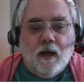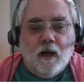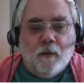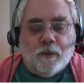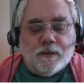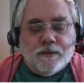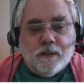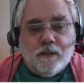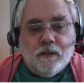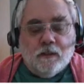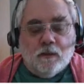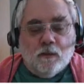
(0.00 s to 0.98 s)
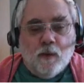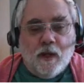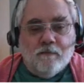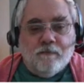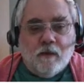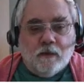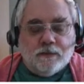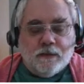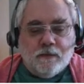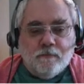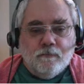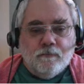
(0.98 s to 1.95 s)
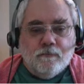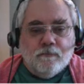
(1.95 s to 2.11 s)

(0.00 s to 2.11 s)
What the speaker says: a particular wave function,